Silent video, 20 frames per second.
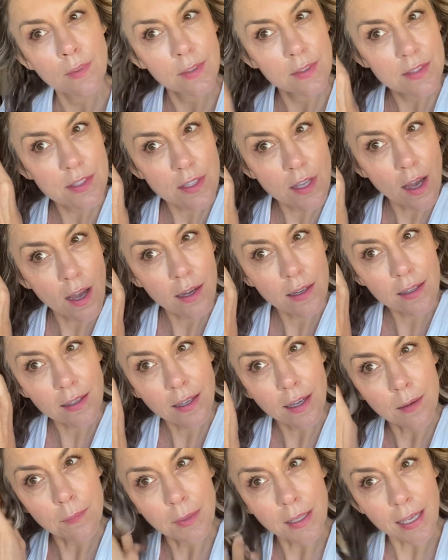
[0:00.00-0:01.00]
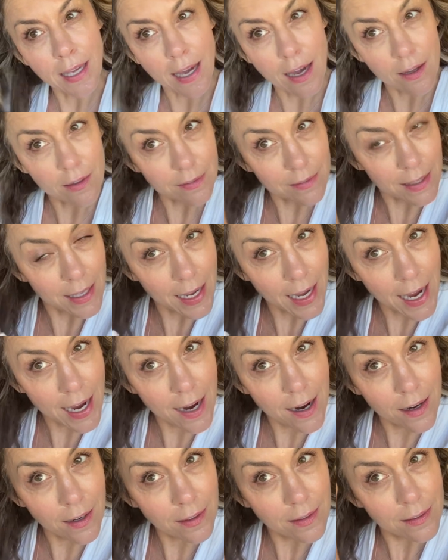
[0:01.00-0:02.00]
Sock coming out of the
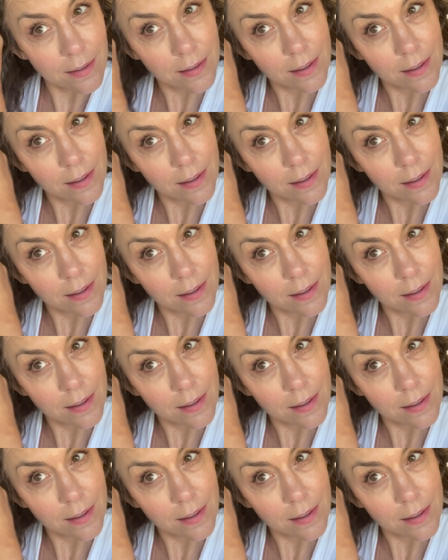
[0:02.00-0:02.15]
hair.